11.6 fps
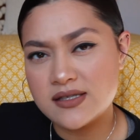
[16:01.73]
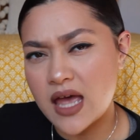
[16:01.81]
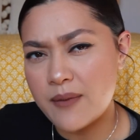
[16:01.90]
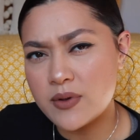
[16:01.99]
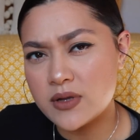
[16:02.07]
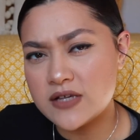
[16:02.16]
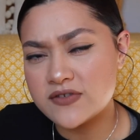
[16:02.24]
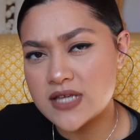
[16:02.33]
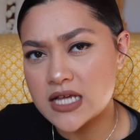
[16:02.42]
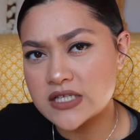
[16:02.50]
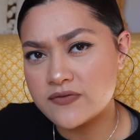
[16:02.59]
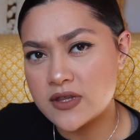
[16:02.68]
I believe,
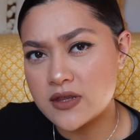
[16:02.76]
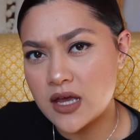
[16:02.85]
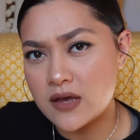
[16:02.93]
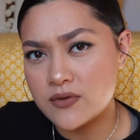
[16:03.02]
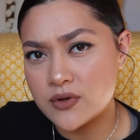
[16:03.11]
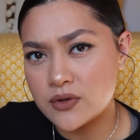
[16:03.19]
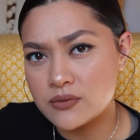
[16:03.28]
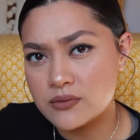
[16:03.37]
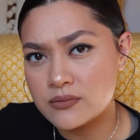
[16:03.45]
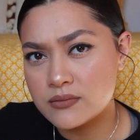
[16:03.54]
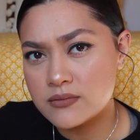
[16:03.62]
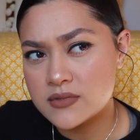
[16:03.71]
Saks Fifth Avenue.
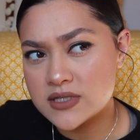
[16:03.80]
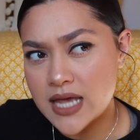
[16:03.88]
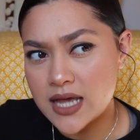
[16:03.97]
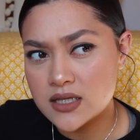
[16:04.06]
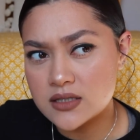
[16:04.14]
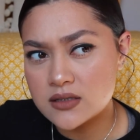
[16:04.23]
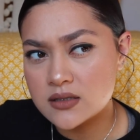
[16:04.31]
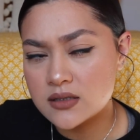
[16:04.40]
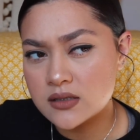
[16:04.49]
Saks?